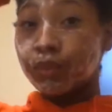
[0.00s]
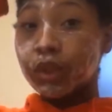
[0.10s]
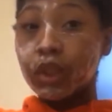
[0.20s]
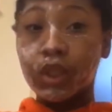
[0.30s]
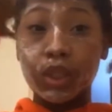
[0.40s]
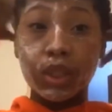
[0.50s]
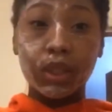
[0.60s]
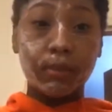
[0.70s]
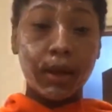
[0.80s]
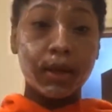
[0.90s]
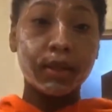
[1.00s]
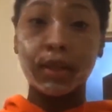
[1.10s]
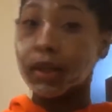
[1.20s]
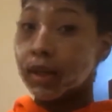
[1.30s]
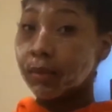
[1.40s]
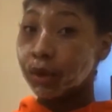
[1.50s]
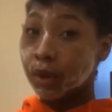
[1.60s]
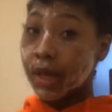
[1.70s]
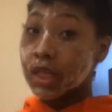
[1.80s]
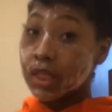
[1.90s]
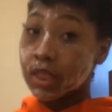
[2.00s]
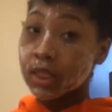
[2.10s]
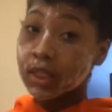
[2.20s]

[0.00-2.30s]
It's just the bun, and I'm gonna do the edges.